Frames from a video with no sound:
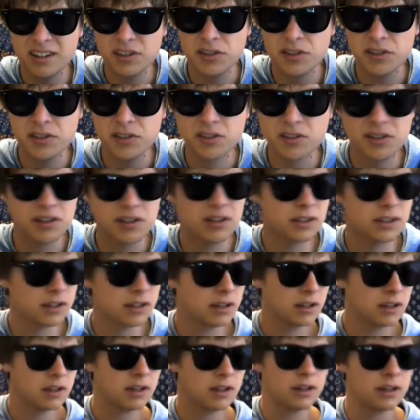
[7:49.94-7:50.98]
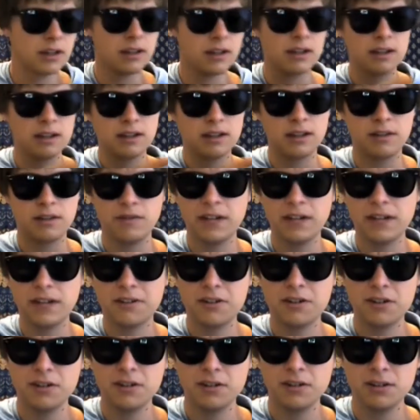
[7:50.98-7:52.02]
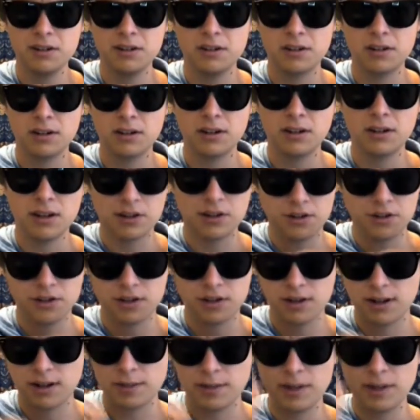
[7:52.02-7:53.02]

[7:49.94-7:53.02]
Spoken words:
as you can see. Convection, conduction.